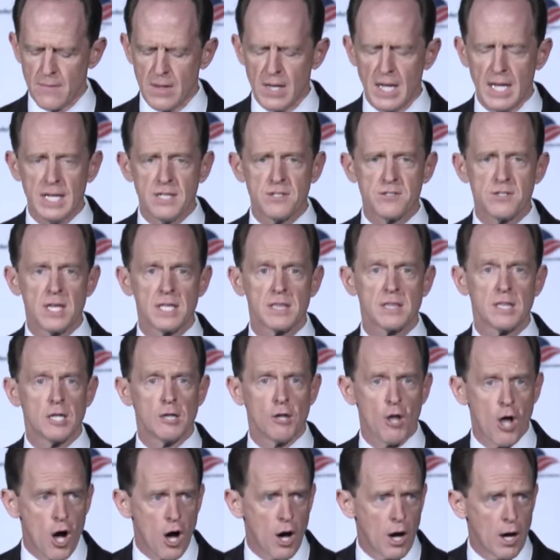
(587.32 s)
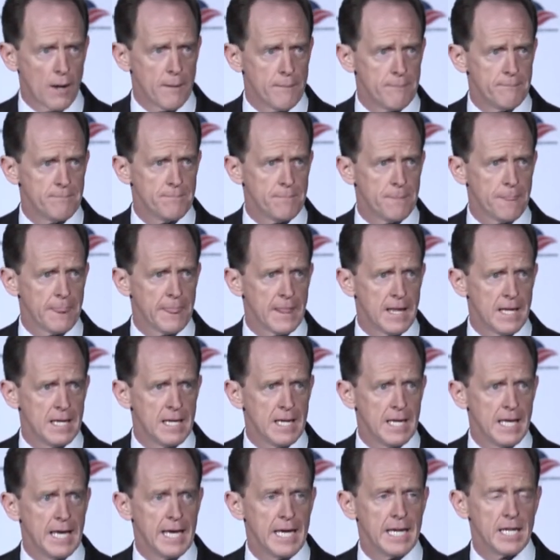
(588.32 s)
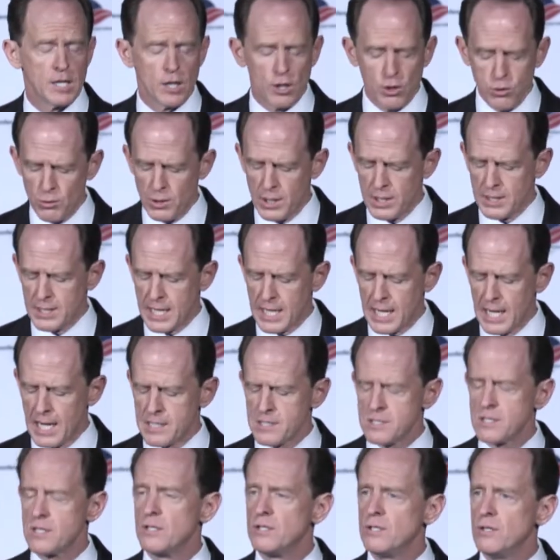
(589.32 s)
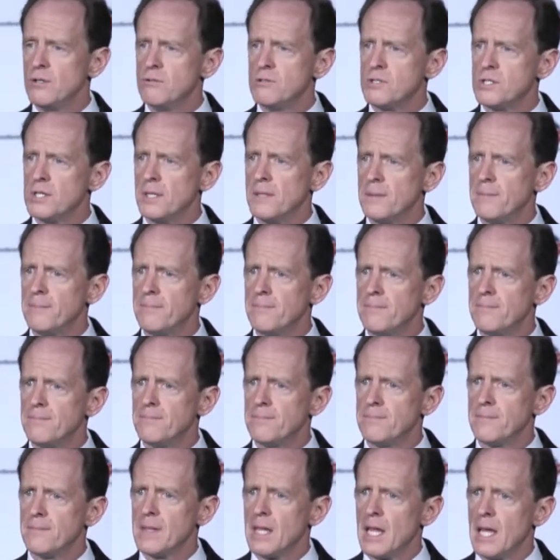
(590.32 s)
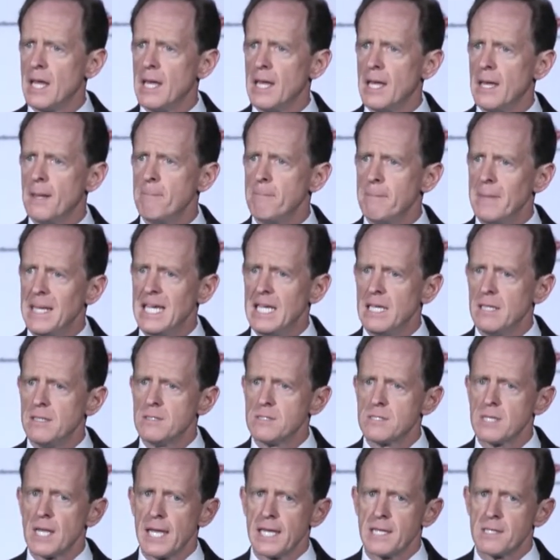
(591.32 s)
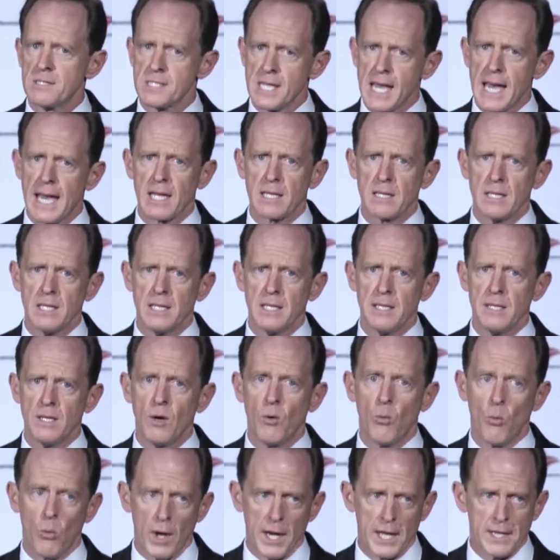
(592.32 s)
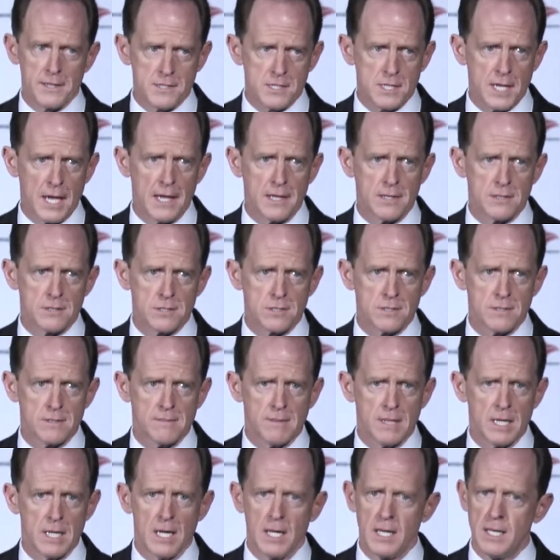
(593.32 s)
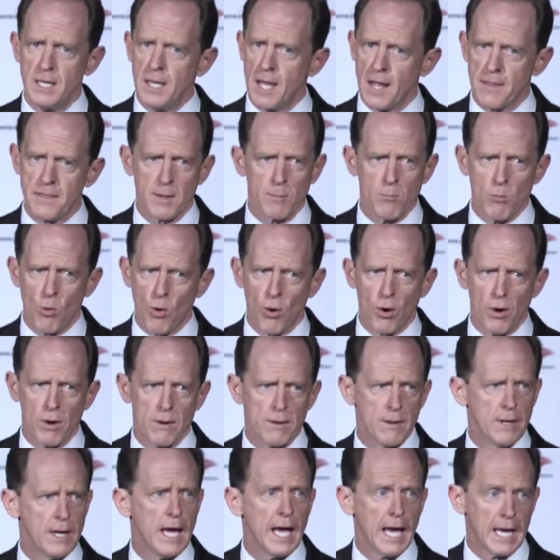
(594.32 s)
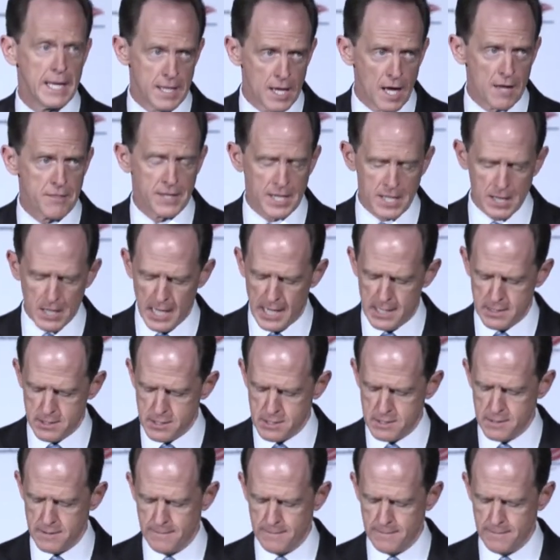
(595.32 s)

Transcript: is that the law, including the Constitution, means exactly what it says. Nothing more and nothing less.